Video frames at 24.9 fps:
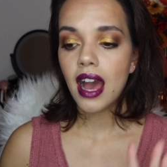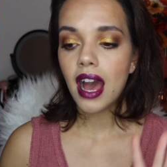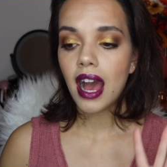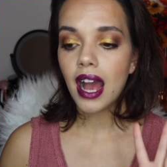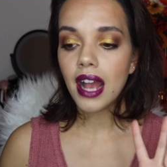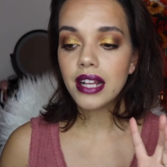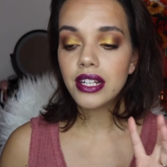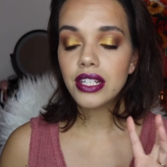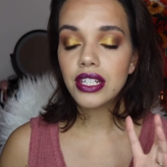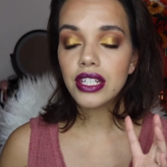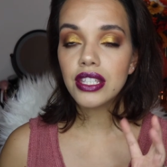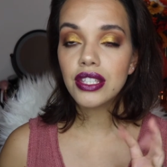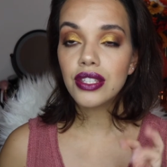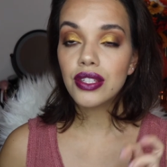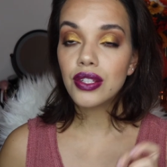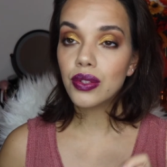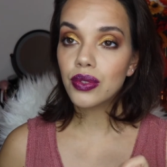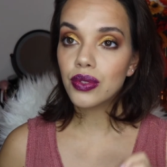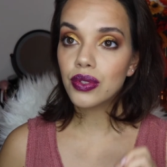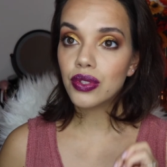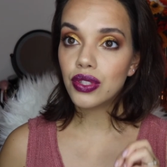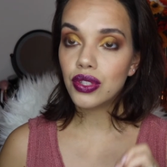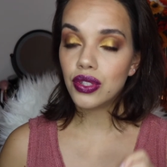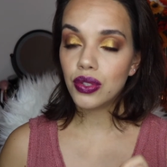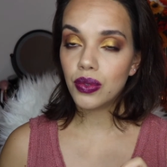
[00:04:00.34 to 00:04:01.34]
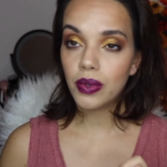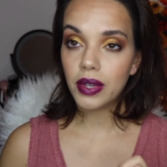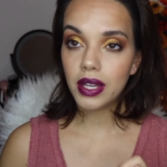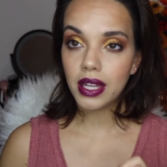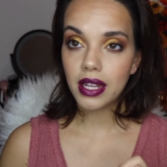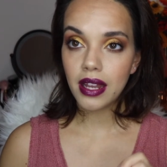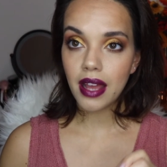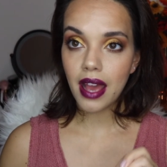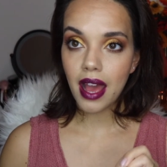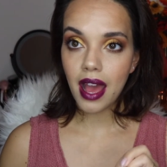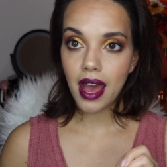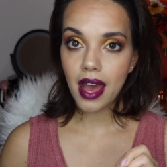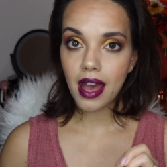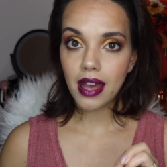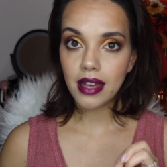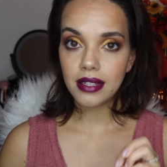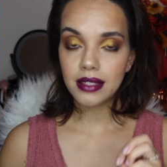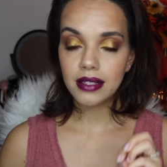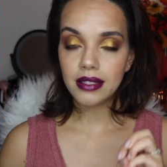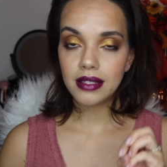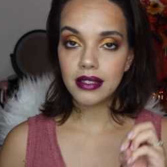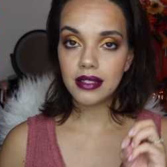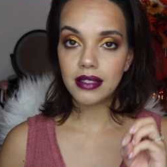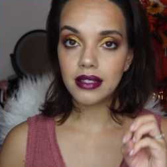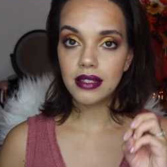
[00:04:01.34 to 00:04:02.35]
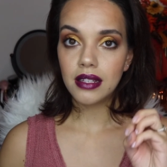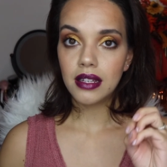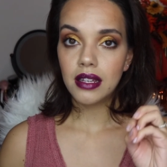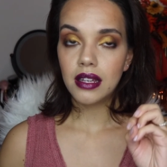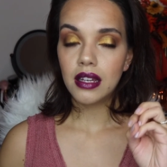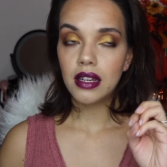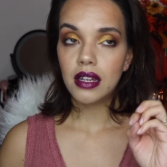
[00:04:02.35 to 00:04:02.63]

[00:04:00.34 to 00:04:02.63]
I just don't do it as,